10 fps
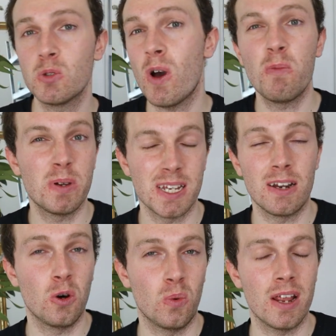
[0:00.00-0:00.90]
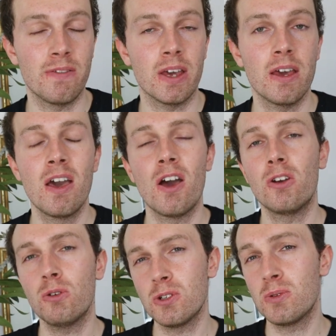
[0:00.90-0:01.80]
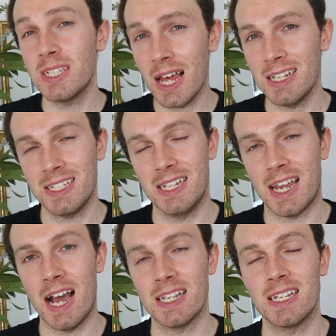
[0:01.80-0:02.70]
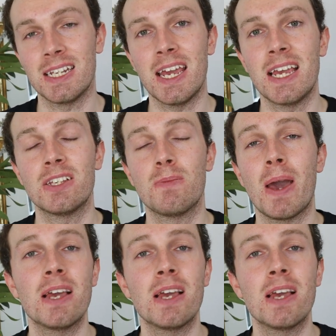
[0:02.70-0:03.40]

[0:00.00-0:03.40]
twelve percent or whatever, and also salicylic acid is